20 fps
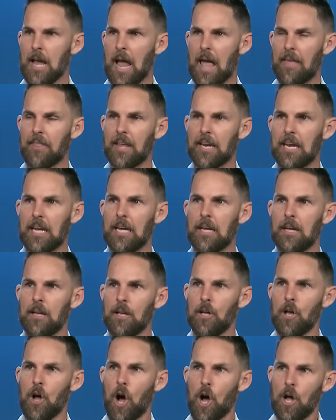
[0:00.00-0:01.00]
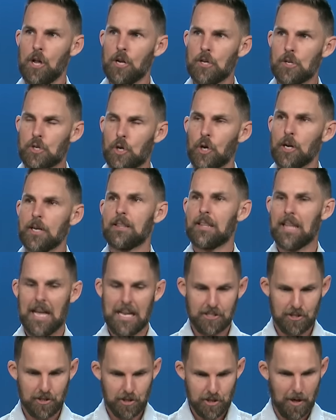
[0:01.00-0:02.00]
And then He took
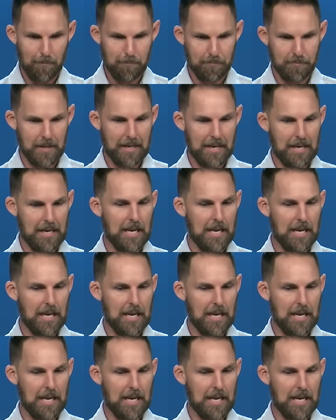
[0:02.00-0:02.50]
that something